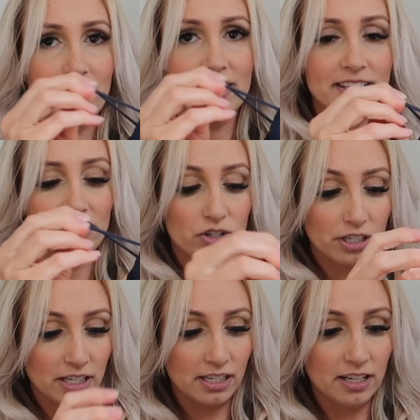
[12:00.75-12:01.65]
waist that you
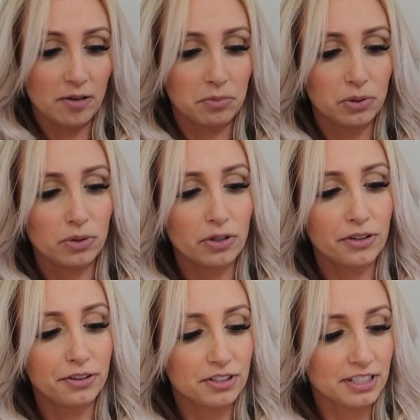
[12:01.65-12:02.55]
can
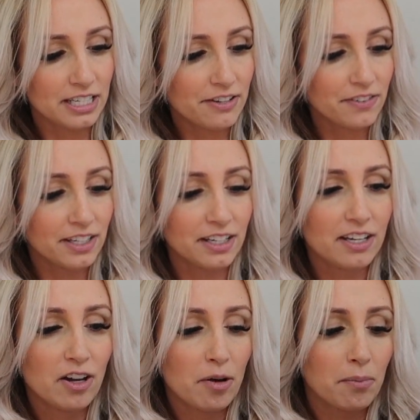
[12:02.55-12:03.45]
pull. There's
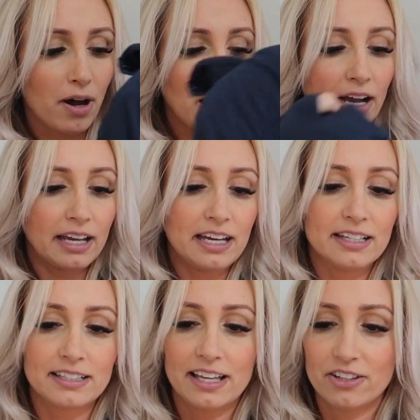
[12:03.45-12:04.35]
even
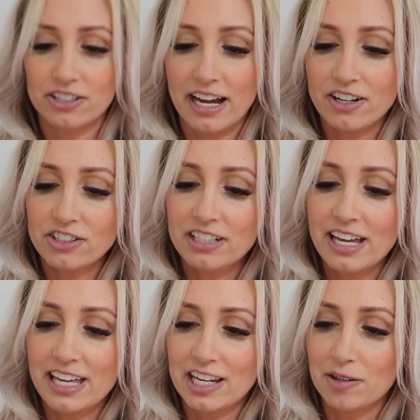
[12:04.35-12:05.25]
pockets and there's actually
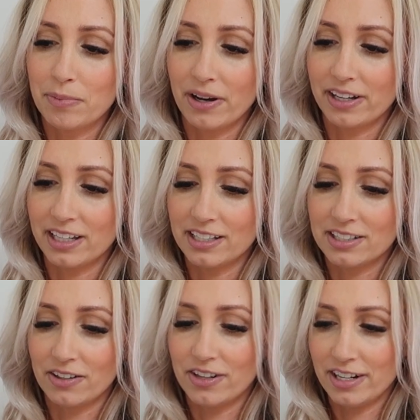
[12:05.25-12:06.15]
a hidden
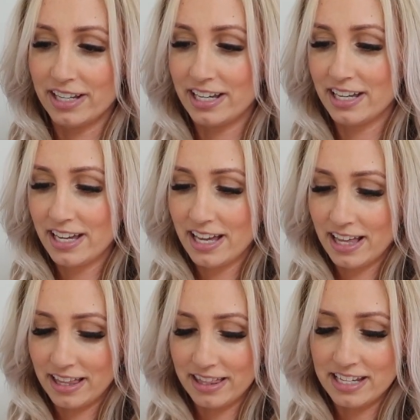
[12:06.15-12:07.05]
pocket on
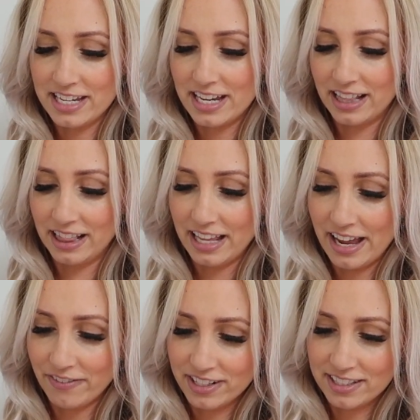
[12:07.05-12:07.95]
the
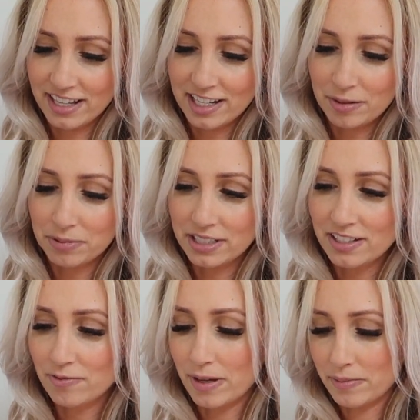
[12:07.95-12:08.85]
left side, I
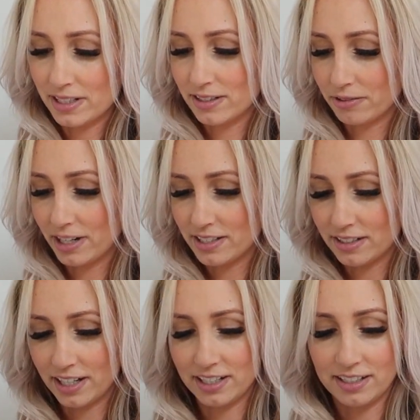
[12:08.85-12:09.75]
believe. Maybe it's the right
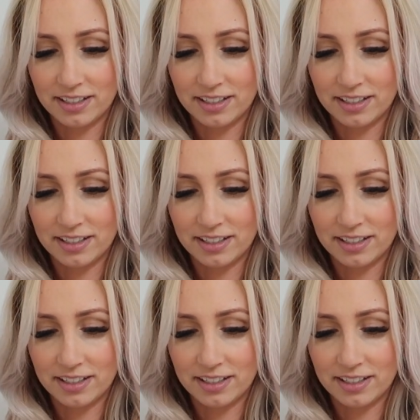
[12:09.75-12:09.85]
side.